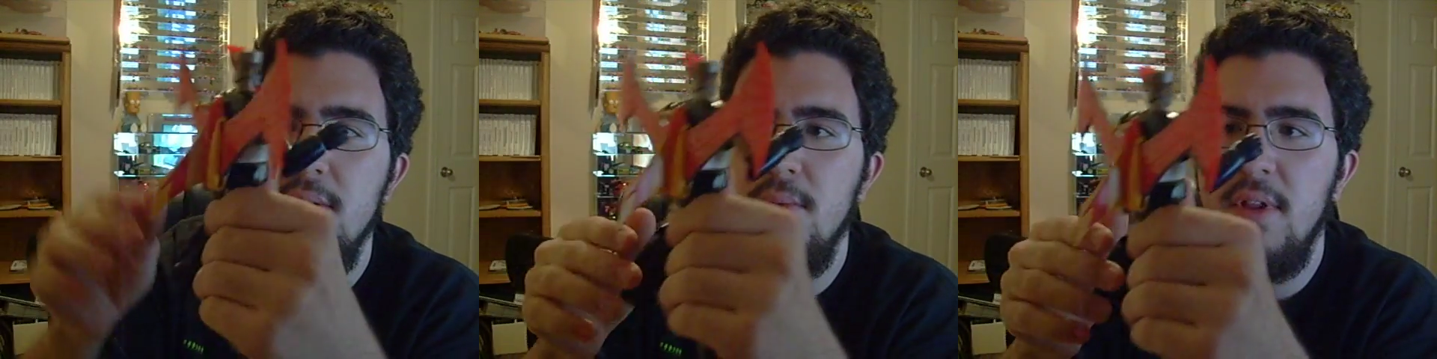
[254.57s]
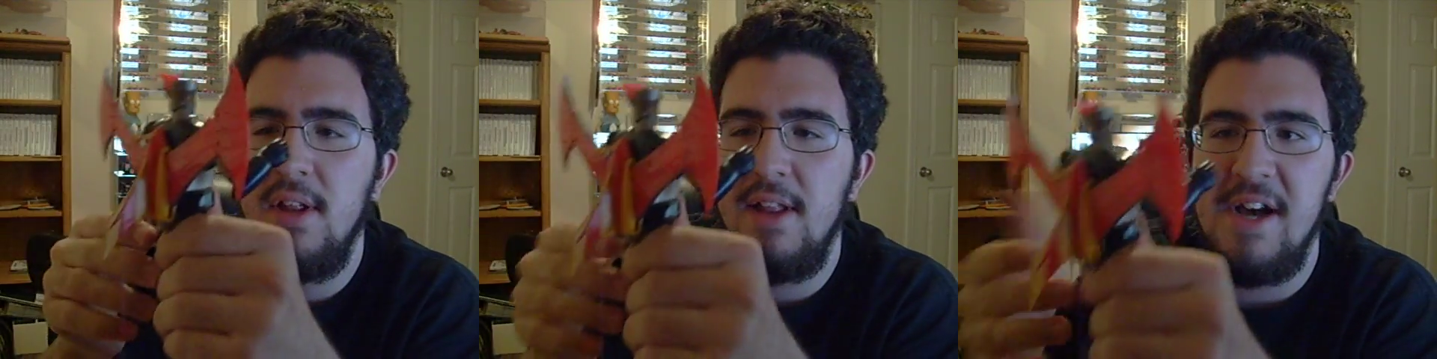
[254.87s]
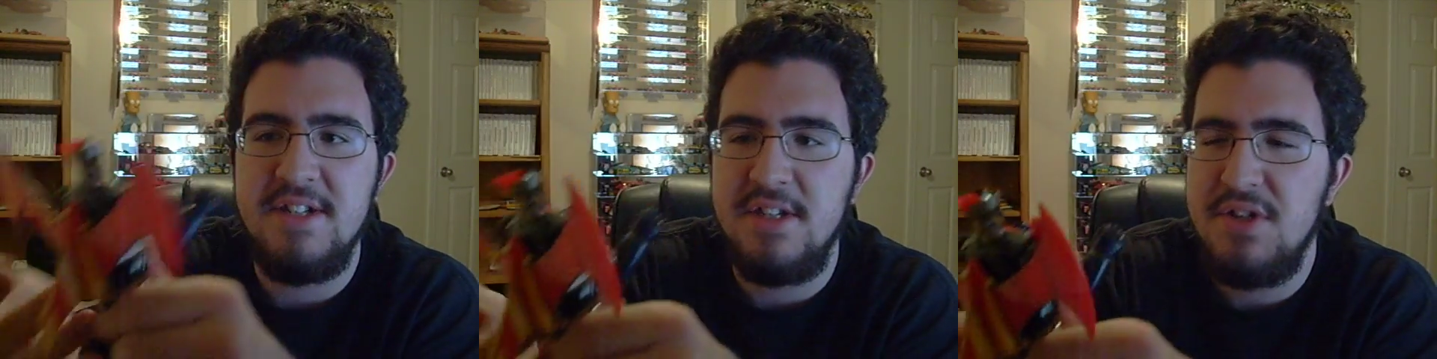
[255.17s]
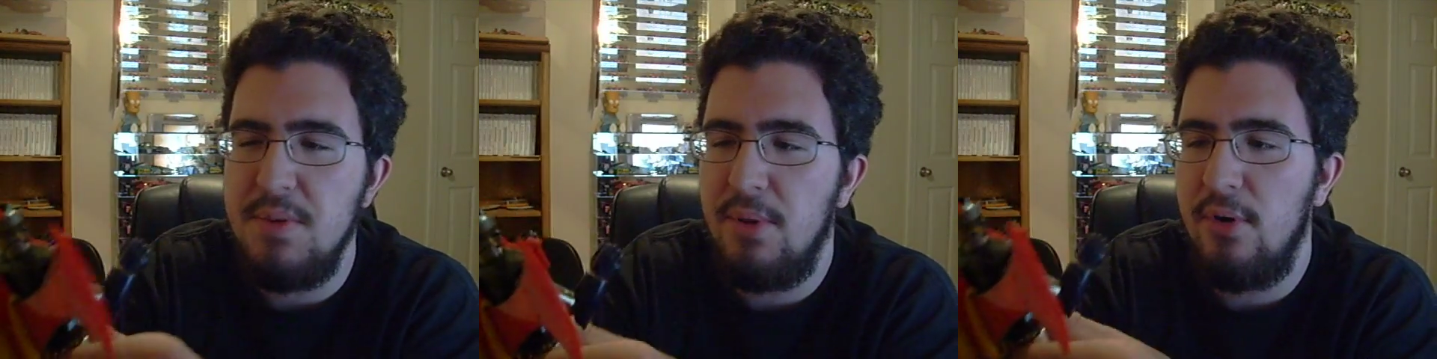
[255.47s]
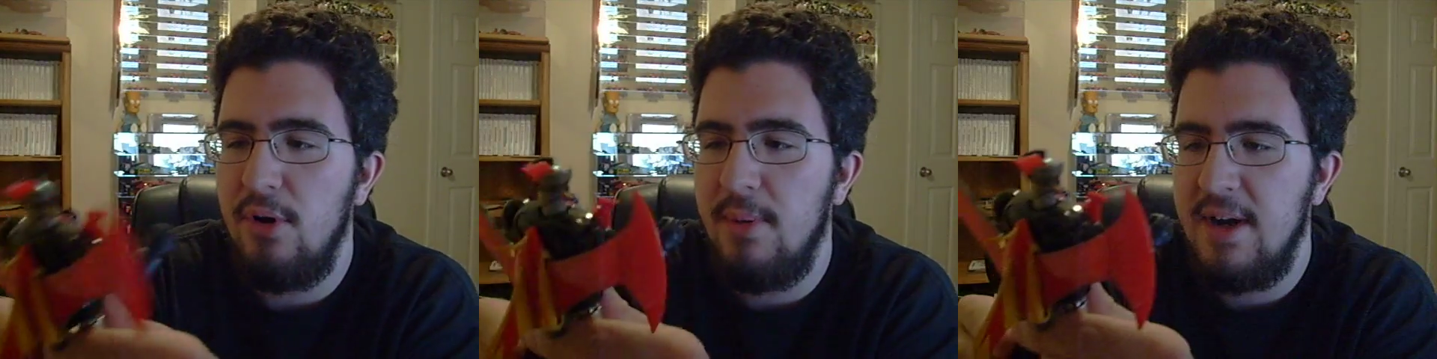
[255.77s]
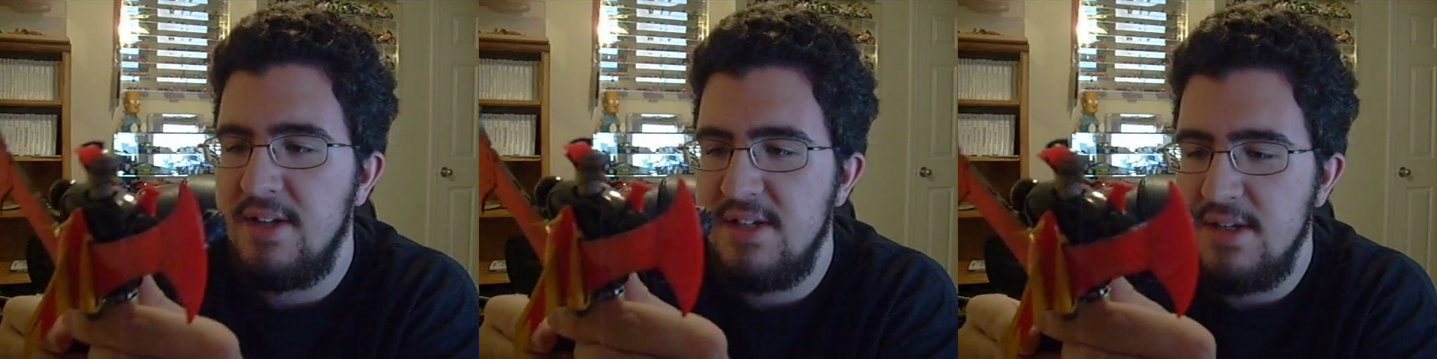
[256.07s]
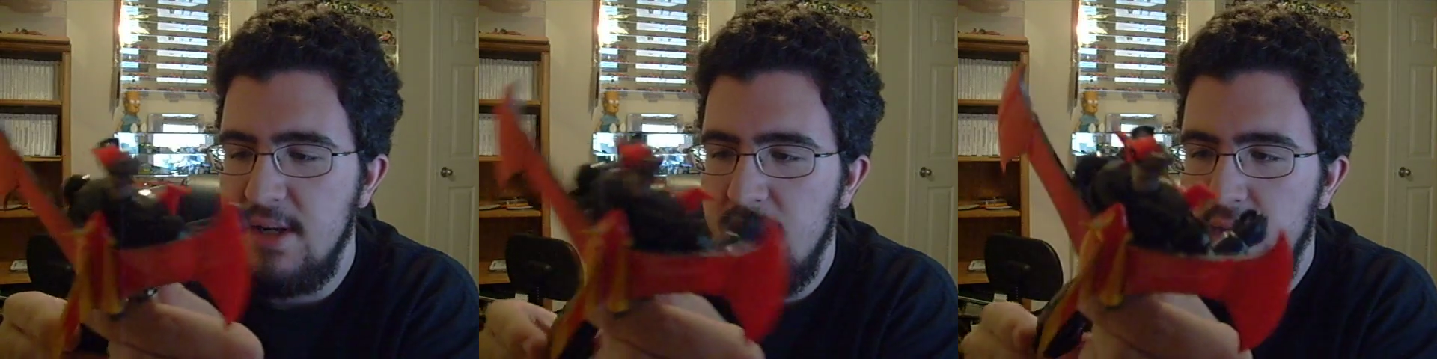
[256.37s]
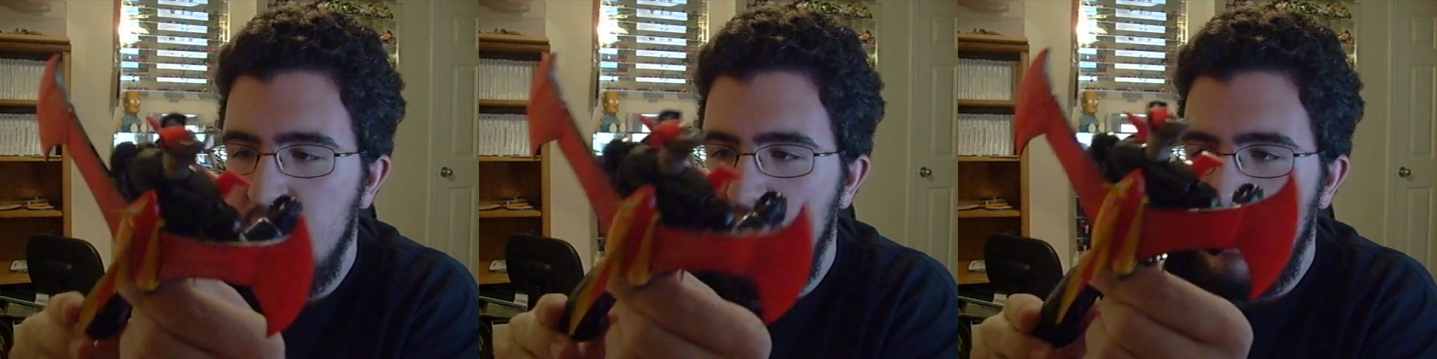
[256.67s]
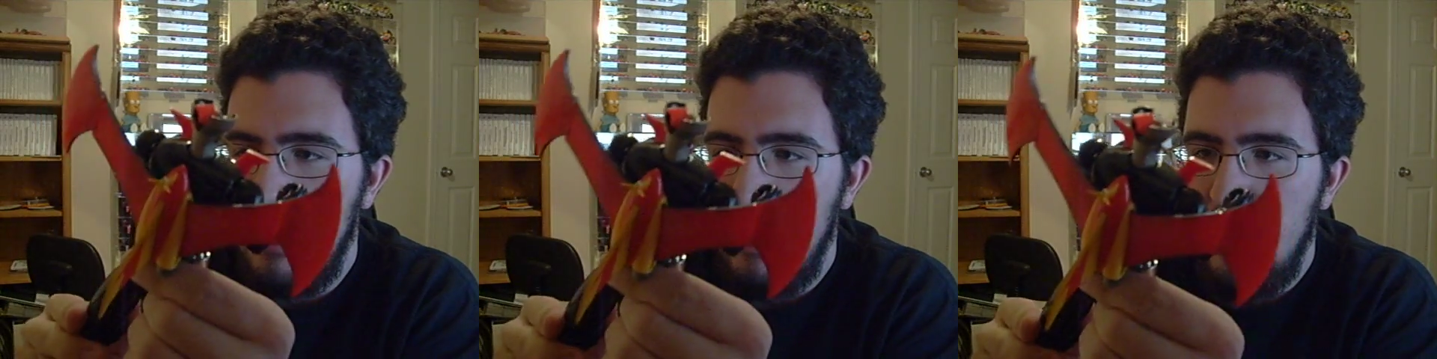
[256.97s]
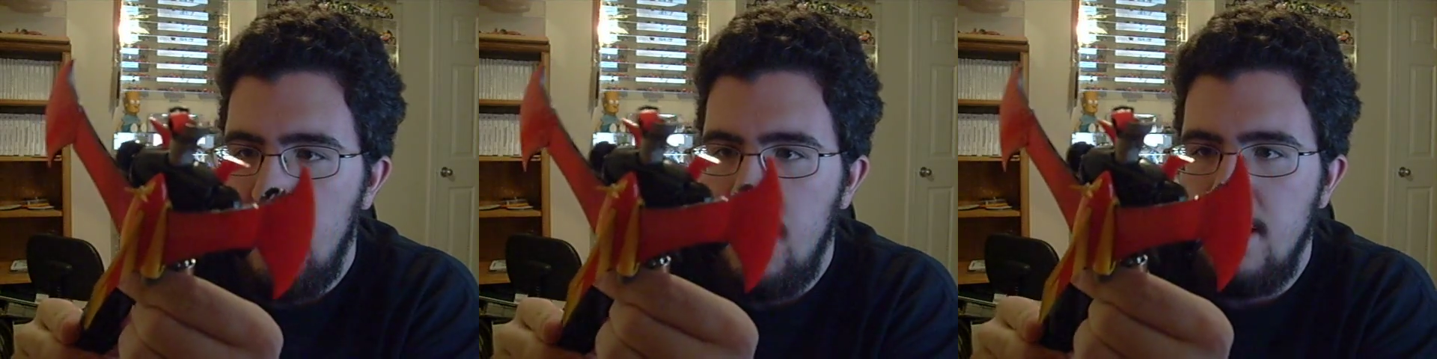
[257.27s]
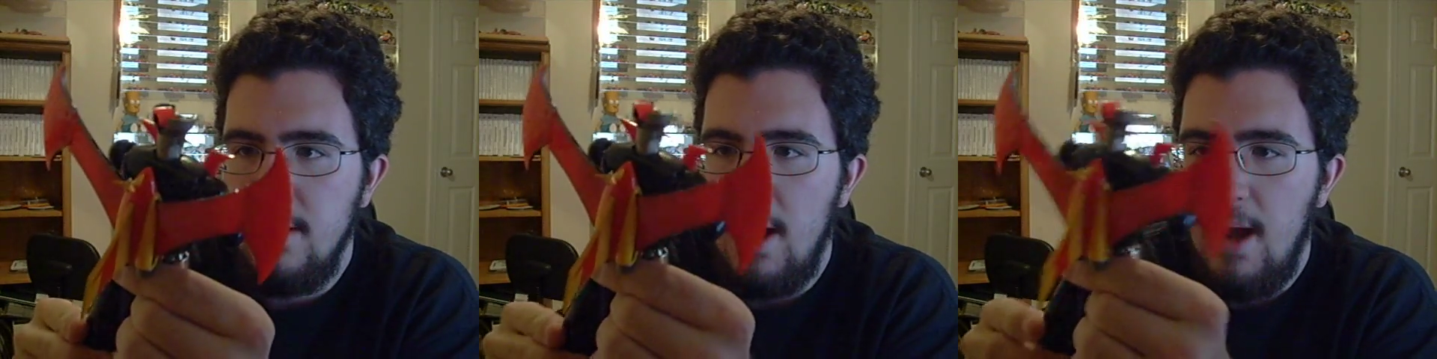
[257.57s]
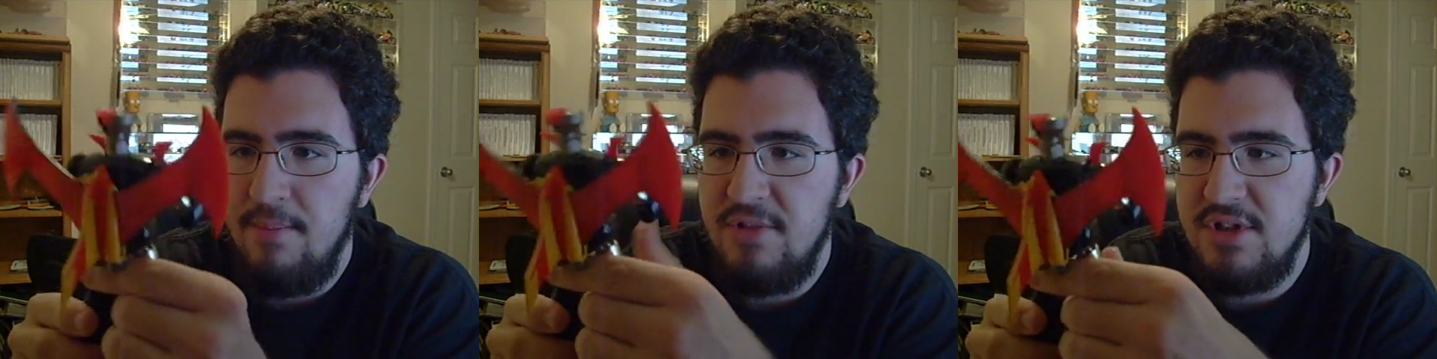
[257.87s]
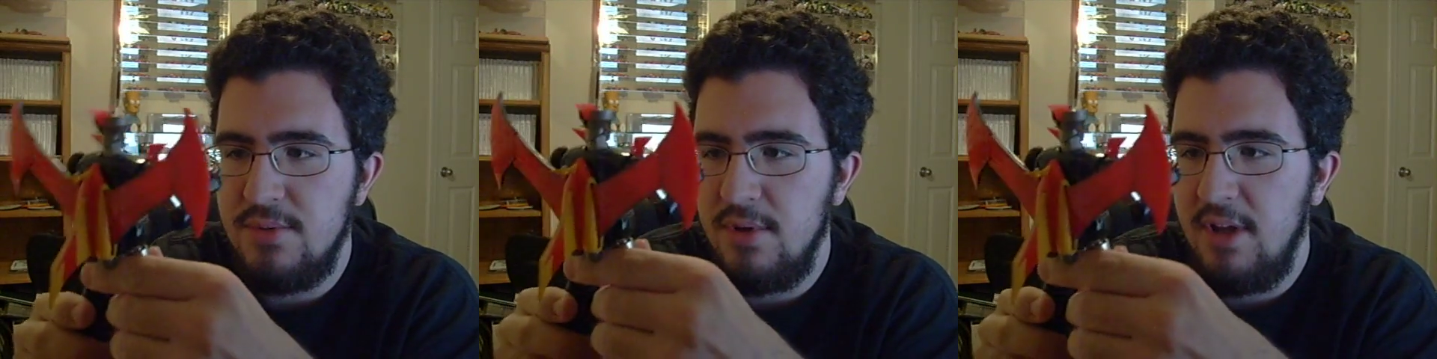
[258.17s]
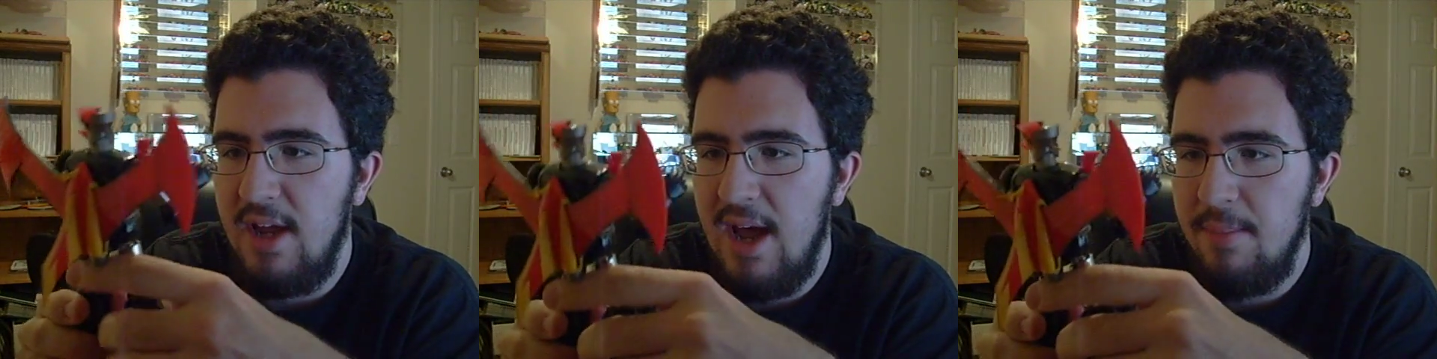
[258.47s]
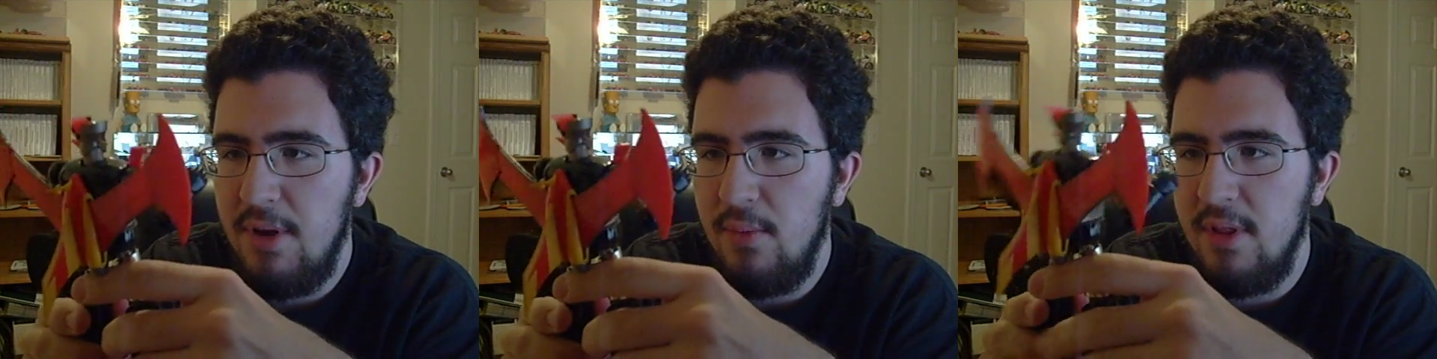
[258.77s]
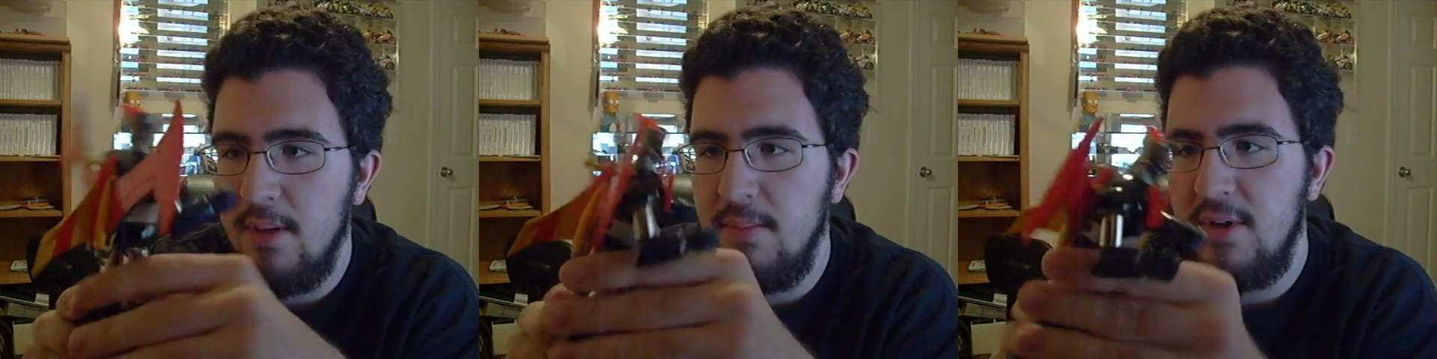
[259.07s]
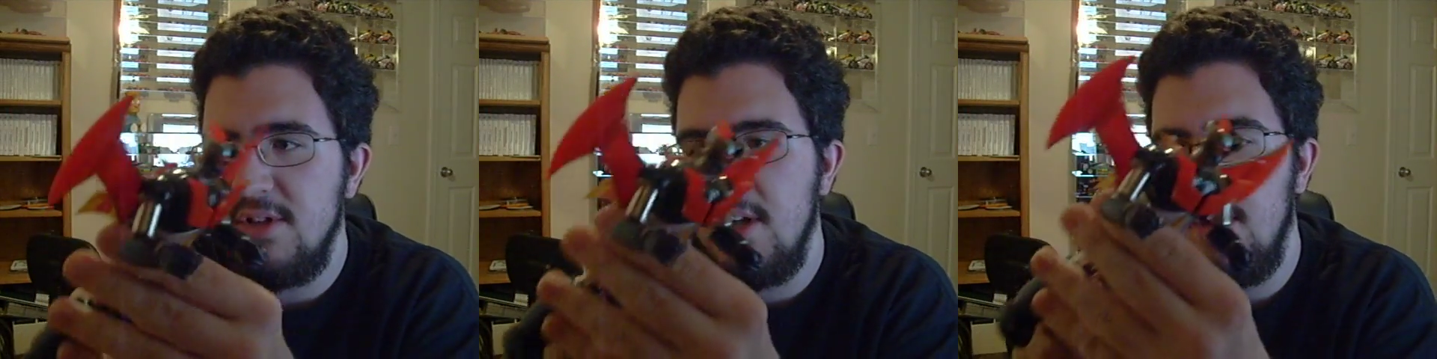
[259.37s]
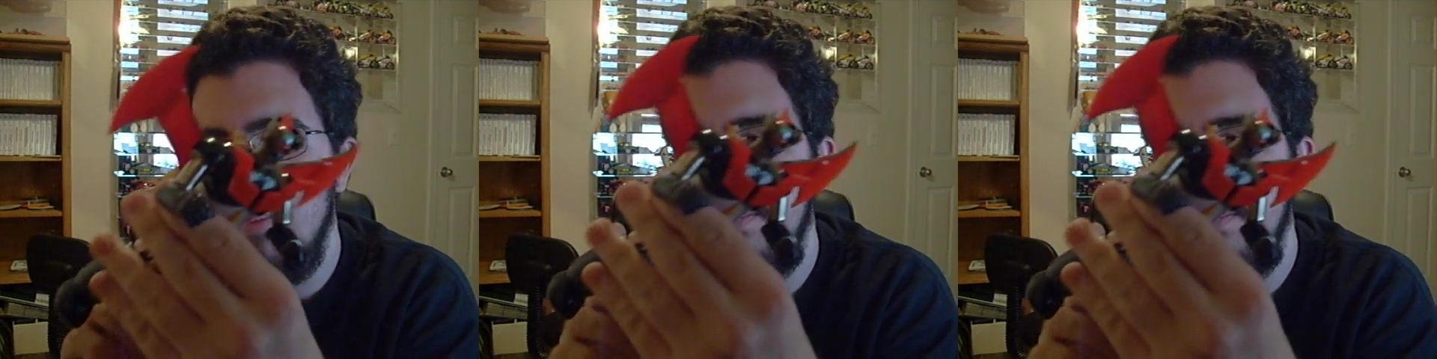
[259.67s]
one of the classic super robots. And I'm just really happy with them. There's a